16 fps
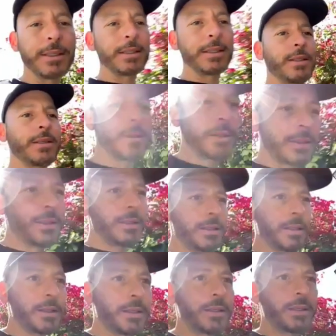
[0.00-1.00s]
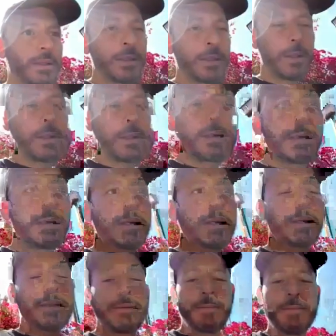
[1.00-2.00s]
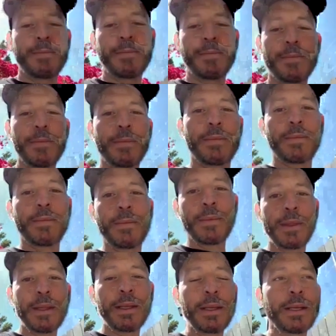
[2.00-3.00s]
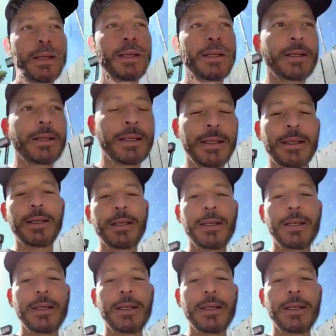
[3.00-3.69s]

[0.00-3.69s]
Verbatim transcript: Ooh. Okay, I'm gonna start doing that. You're right, because it has the